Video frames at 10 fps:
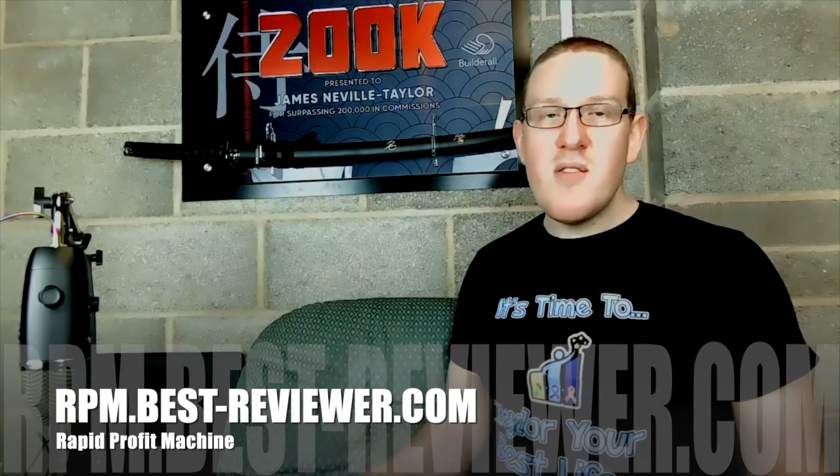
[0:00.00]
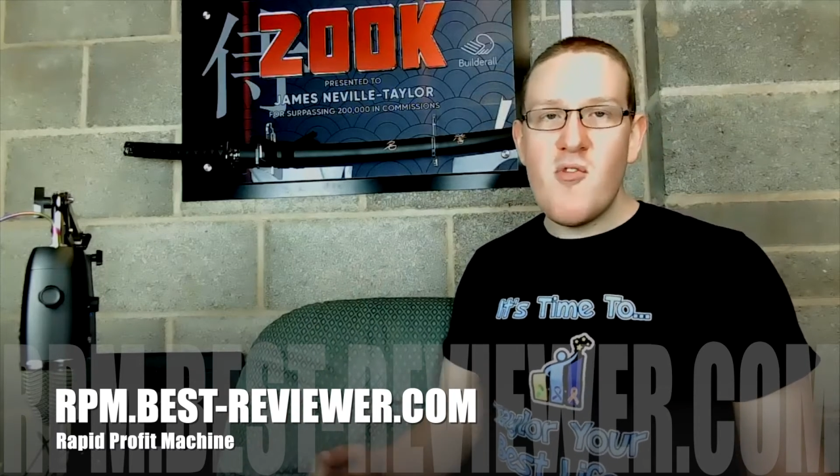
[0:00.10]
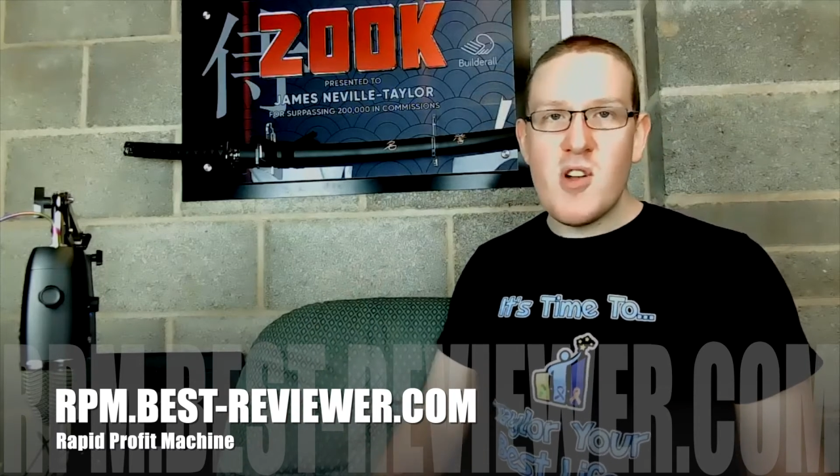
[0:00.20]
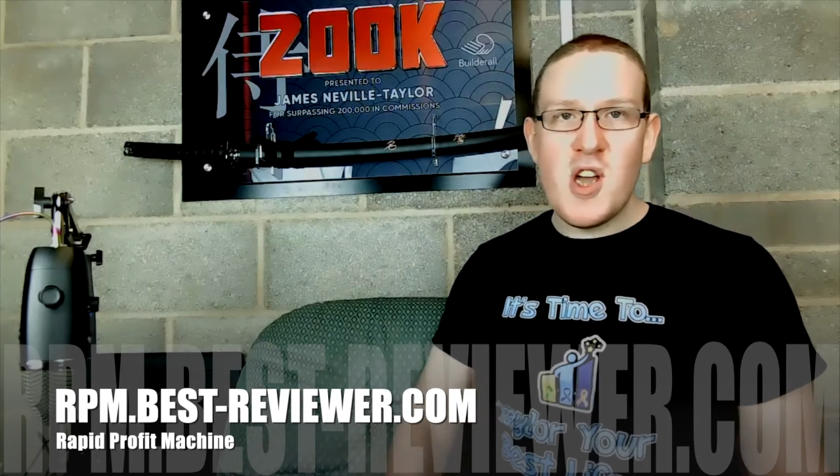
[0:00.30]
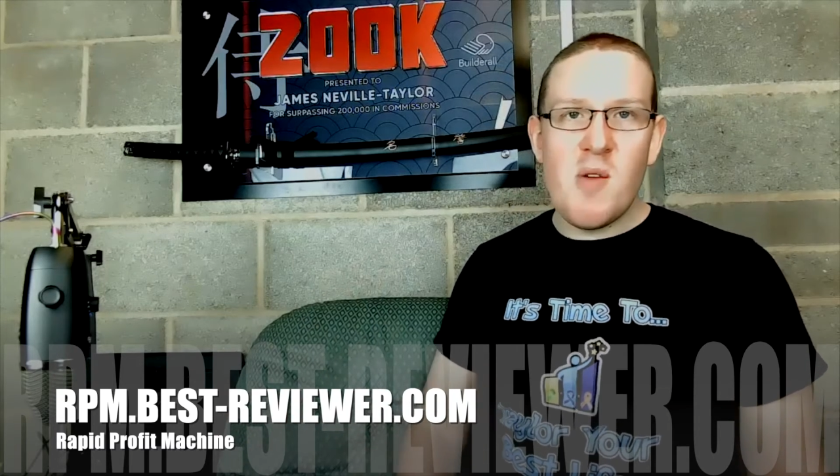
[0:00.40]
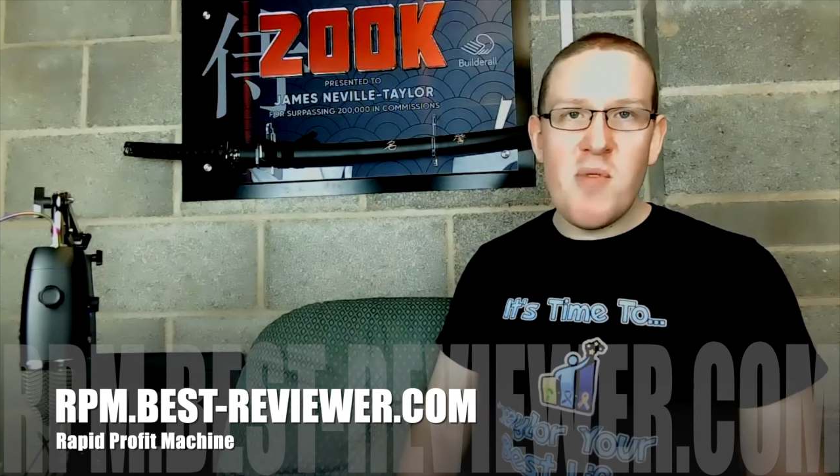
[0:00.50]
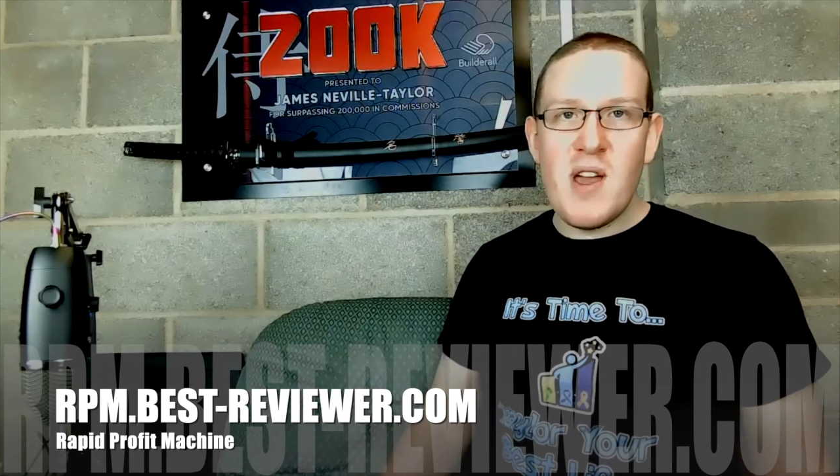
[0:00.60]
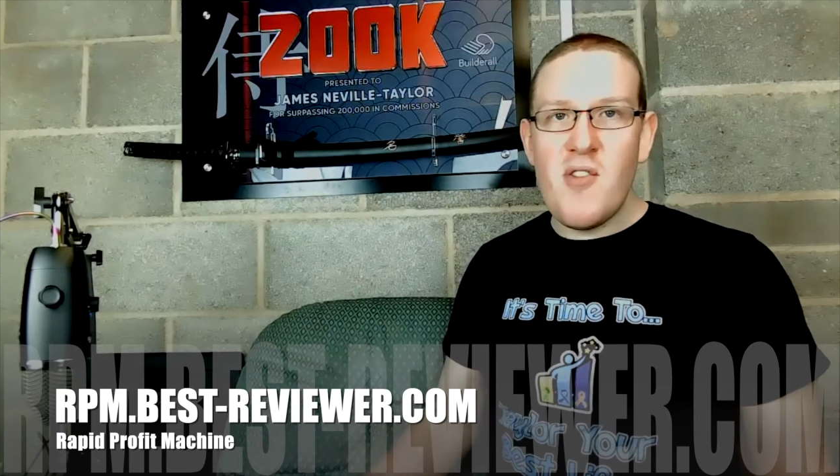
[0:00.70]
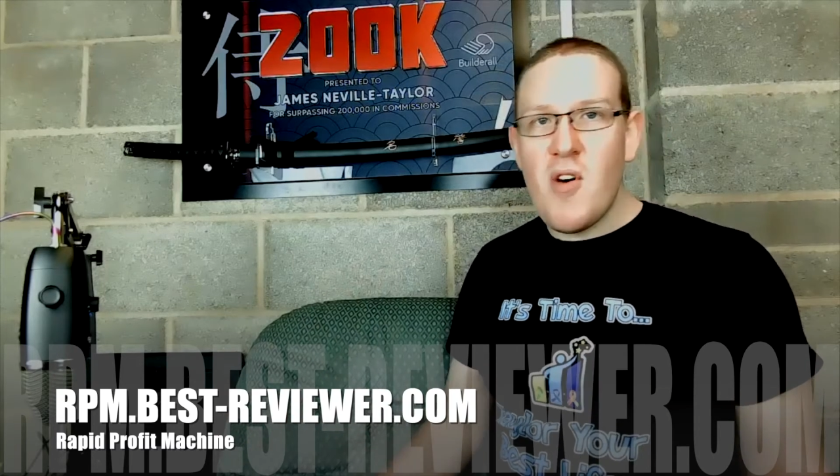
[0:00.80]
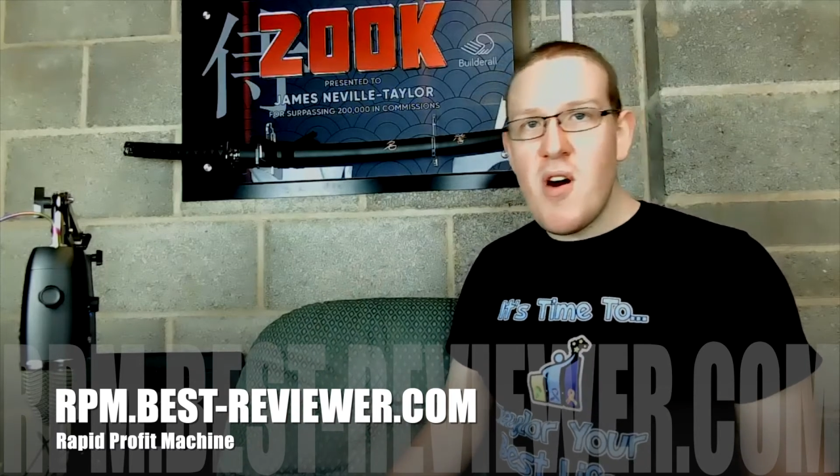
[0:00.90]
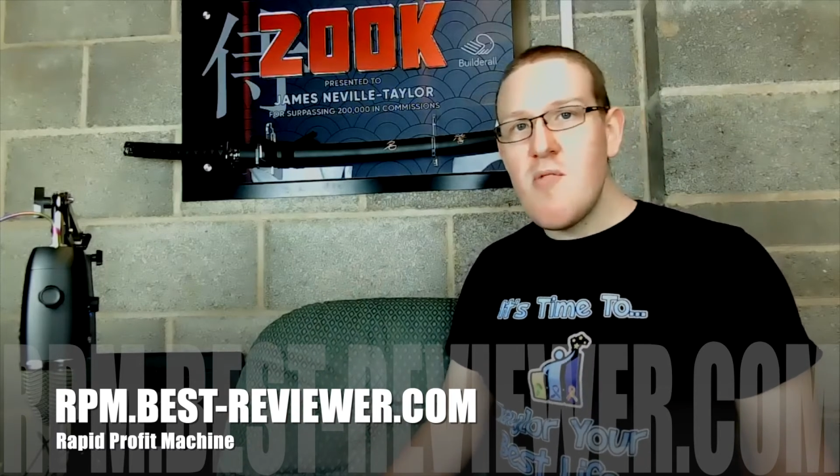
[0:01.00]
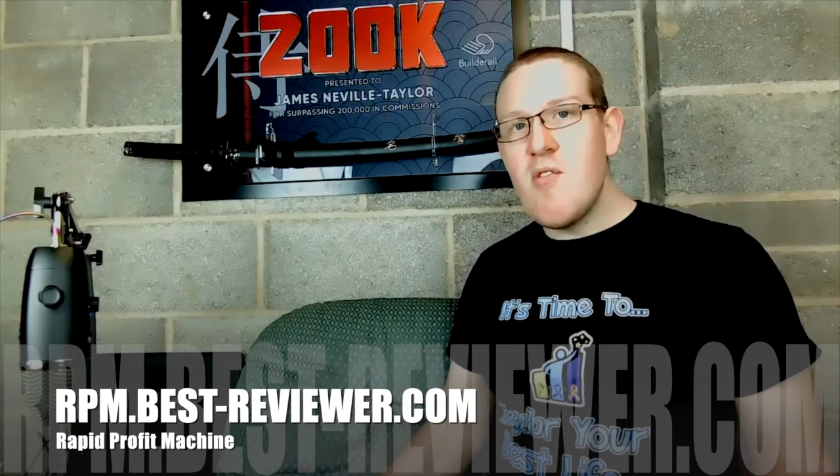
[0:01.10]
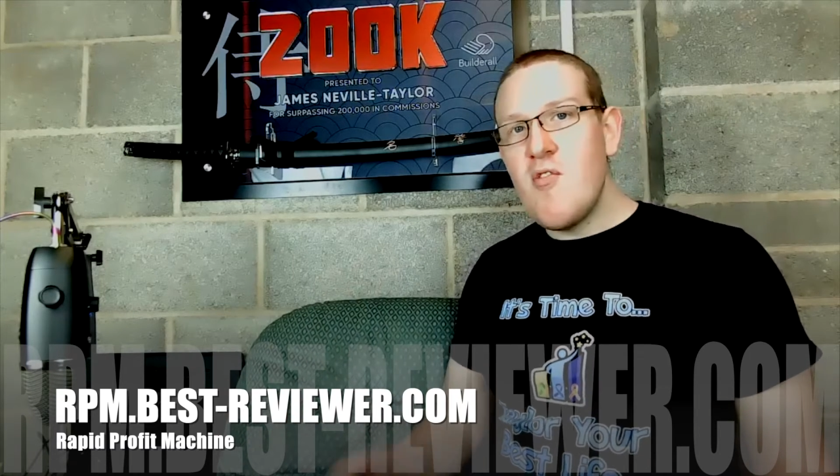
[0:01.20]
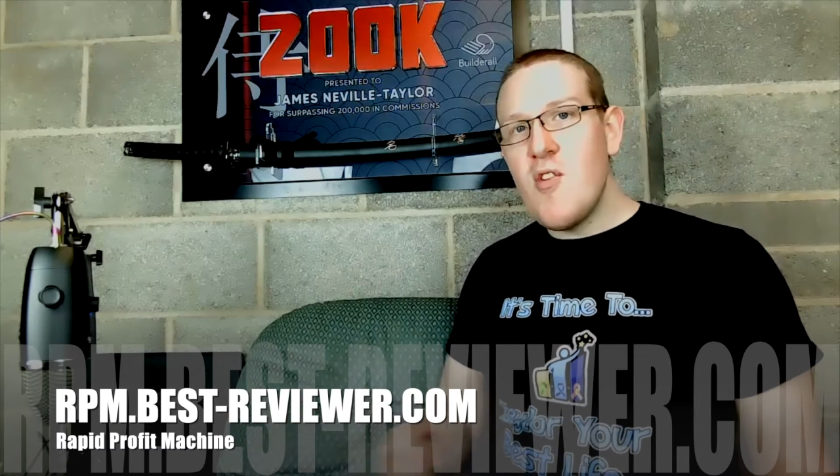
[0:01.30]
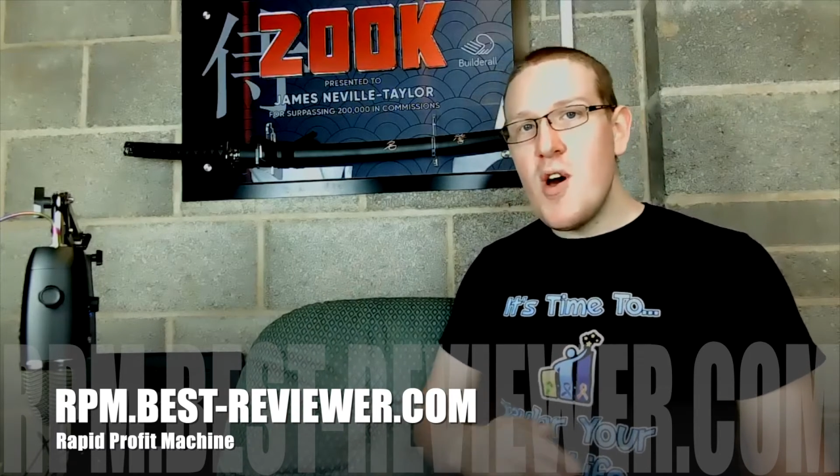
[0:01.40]
for example, if I
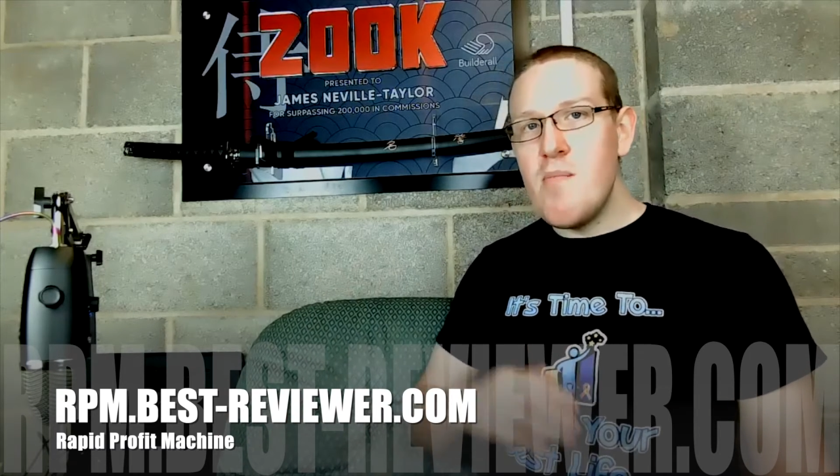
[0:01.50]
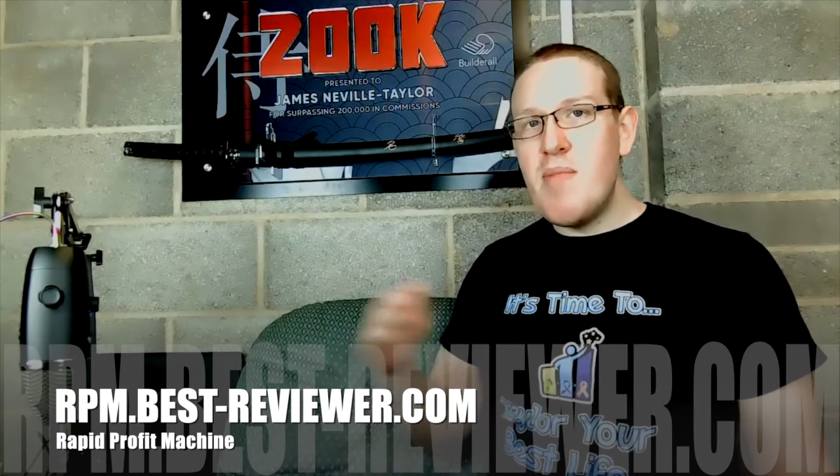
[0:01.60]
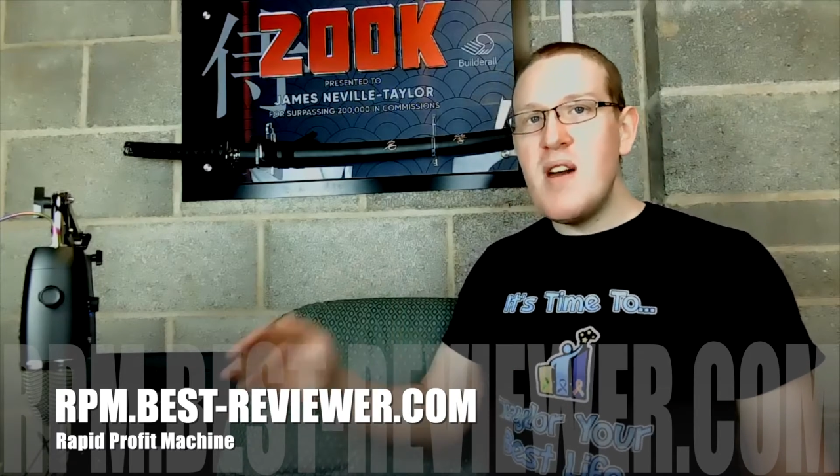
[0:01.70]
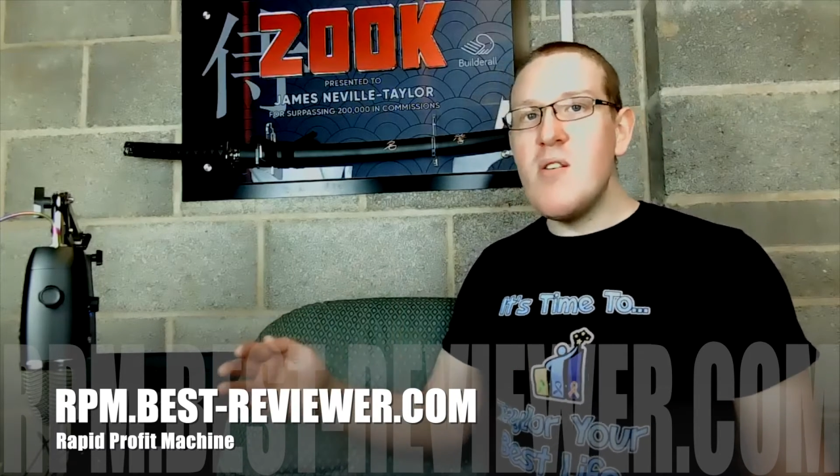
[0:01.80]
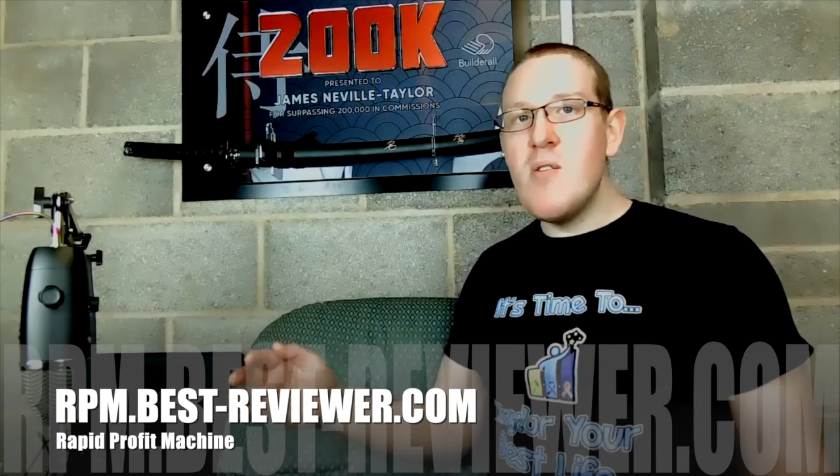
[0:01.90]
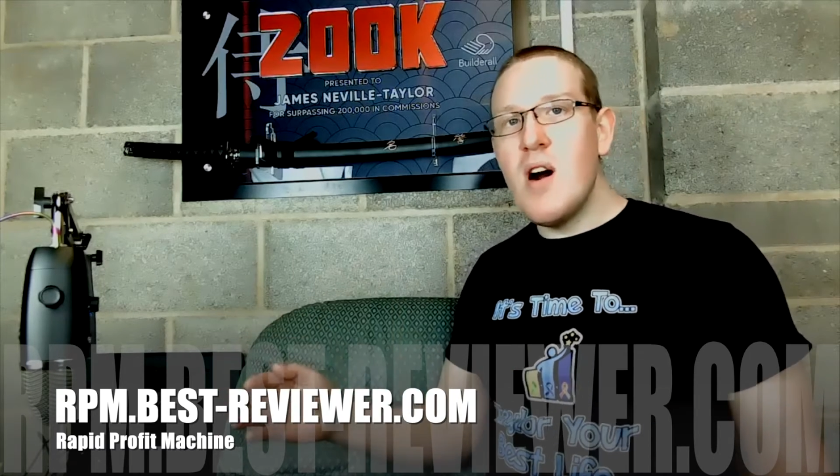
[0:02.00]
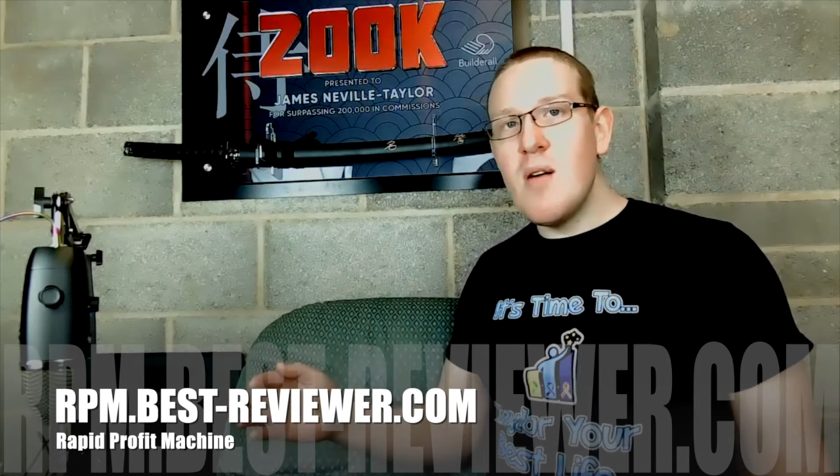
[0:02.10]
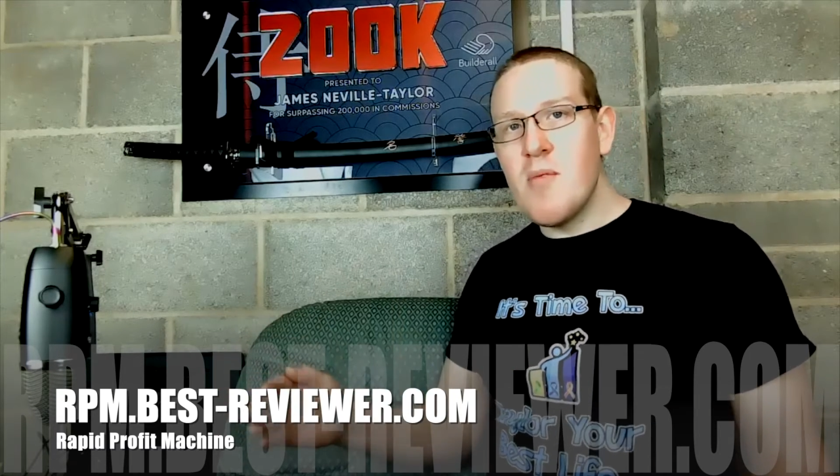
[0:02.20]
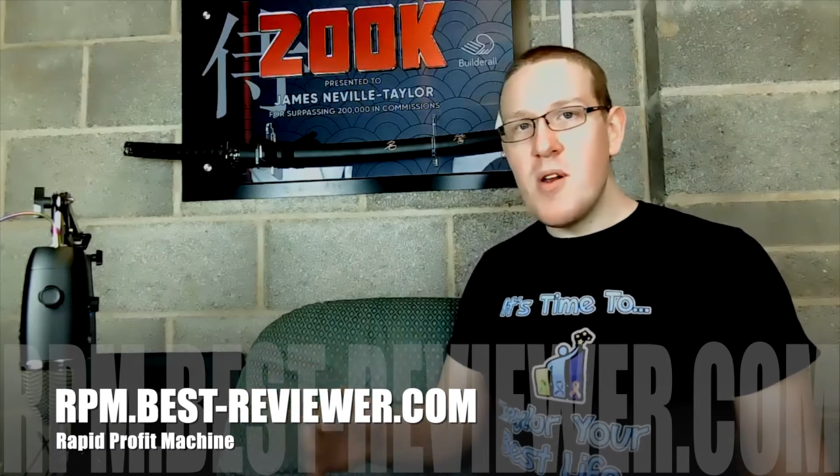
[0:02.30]
refer Bill, I'm